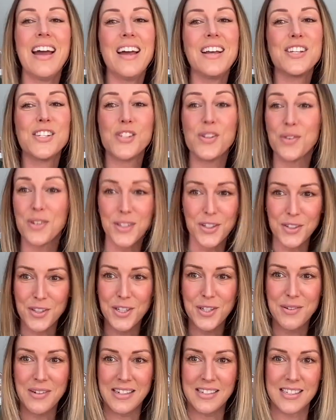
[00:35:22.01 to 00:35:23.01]
So clearly
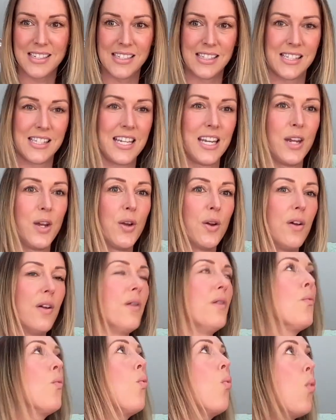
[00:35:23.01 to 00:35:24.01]
you guys can see
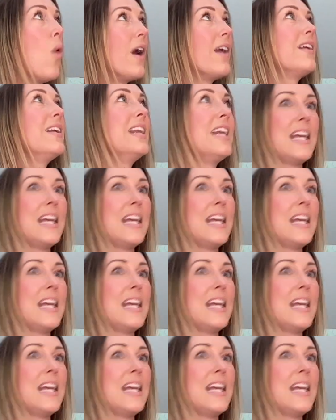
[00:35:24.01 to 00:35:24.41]
what an